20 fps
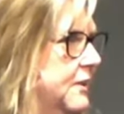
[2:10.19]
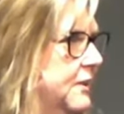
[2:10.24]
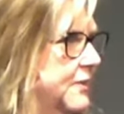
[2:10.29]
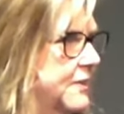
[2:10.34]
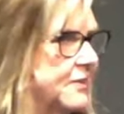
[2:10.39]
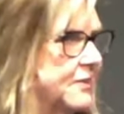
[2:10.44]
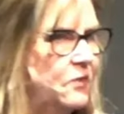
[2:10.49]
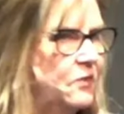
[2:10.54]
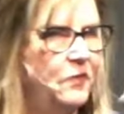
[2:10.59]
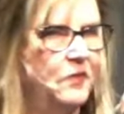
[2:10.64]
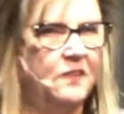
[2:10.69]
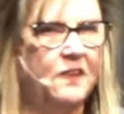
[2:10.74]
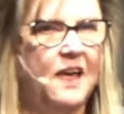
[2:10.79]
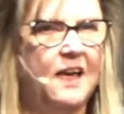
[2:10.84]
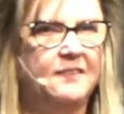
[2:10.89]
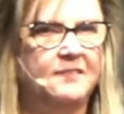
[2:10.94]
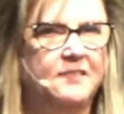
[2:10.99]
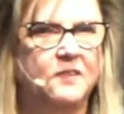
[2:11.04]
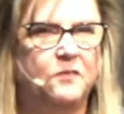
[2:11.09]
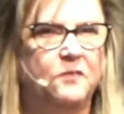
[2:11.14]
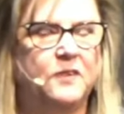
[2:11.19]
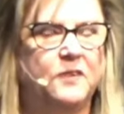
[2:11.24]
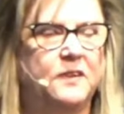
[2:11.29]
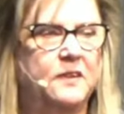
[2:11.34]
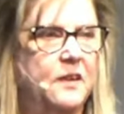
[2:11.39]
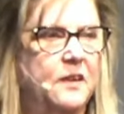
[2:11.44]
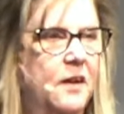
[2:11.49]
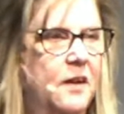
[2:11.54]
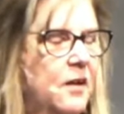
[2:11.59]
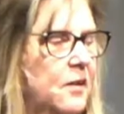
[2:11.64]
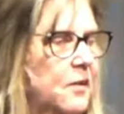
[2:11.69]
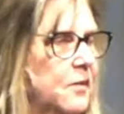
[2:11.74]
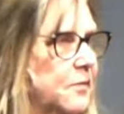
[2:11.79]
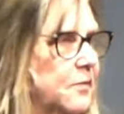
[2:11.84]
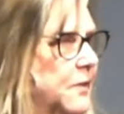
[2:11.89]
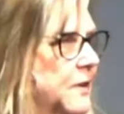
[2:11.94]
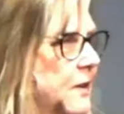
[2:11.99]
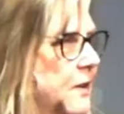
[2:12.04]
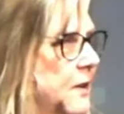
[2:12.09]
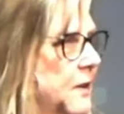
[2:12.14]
this philosophy of